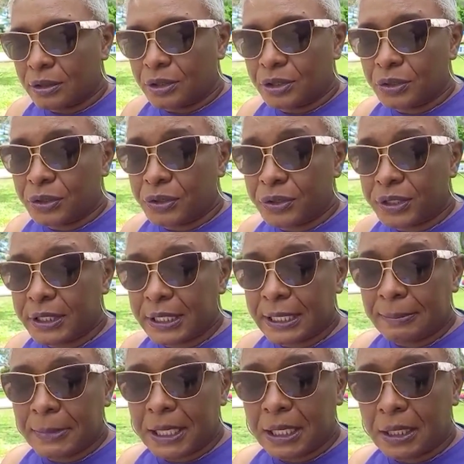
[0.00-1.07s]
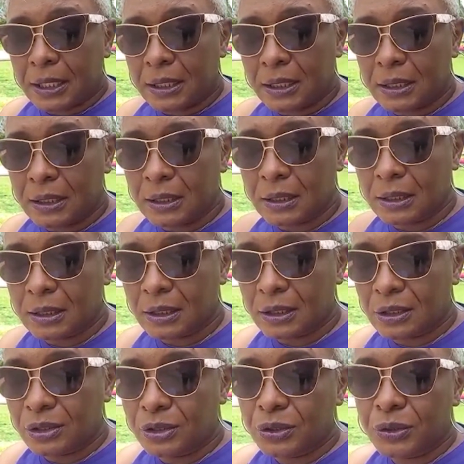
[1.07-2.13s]
Do you see me?
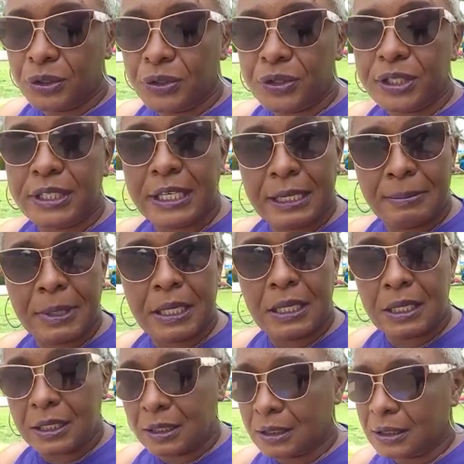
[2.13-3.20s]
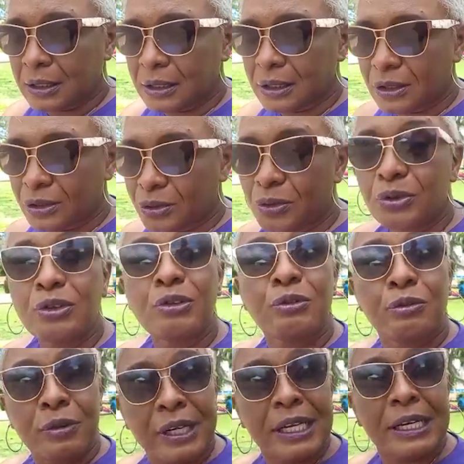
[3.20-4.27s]
Do you see me? Do you
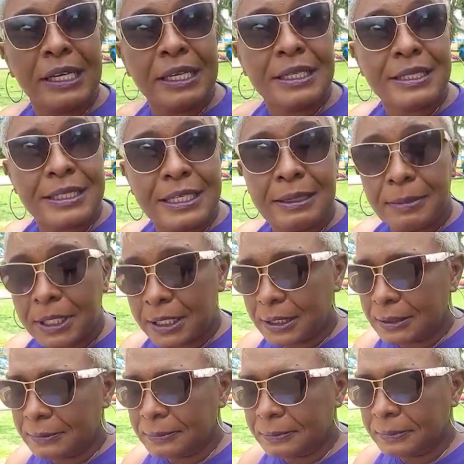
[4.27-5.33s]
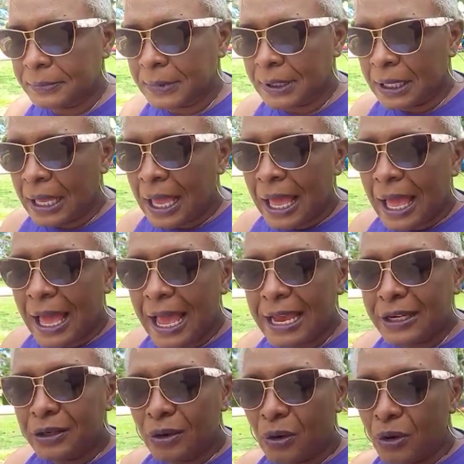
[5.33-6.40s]
really see me? I
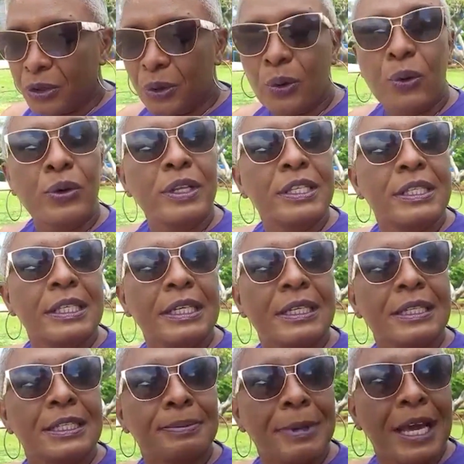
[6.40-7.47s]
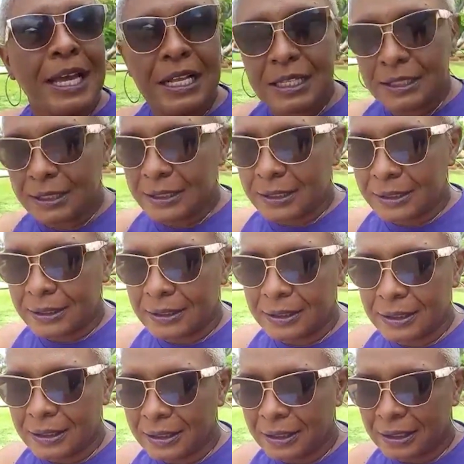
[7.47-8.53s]
know you only see the smiles,
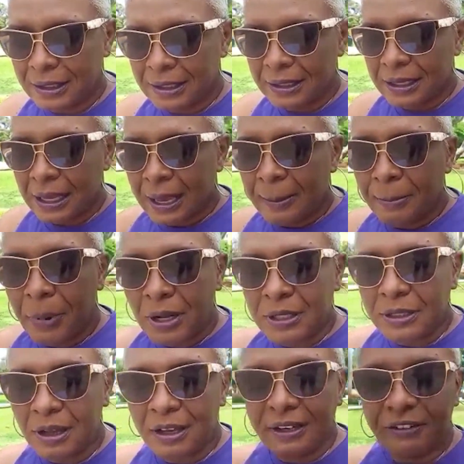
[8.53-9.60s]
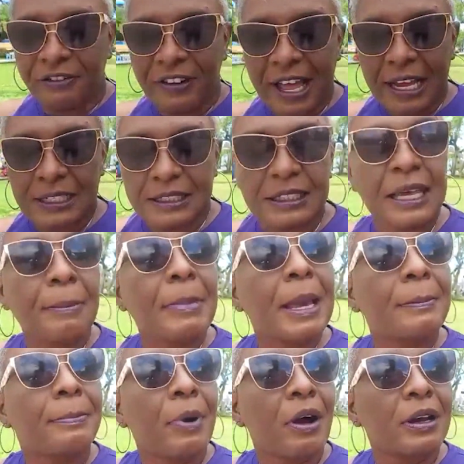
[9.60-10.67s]
but not the fact that my
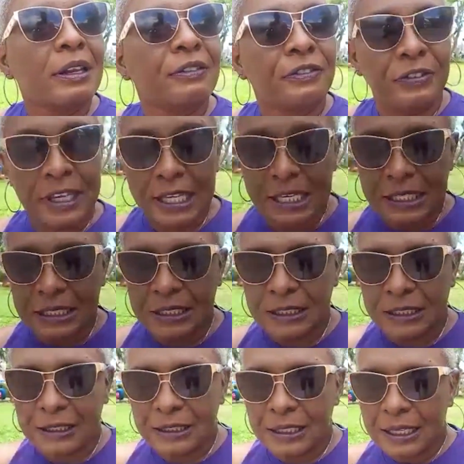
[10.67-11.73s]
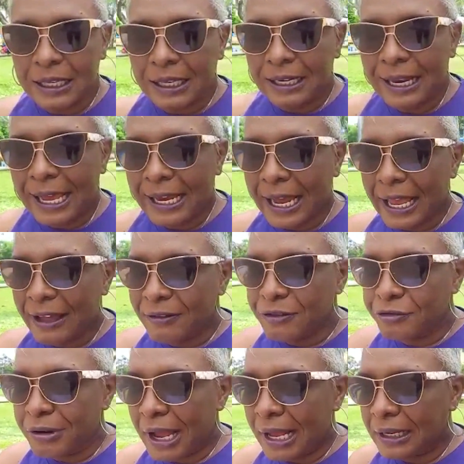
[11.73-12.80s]
body feels like I have
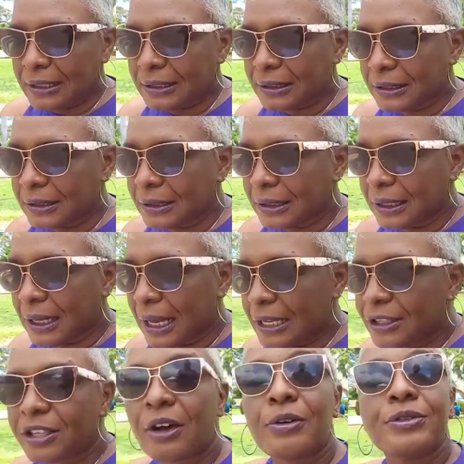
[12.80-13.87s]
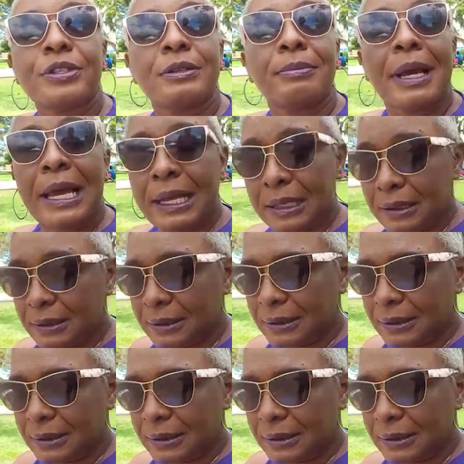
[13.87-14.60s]
dragged 1,000 miles.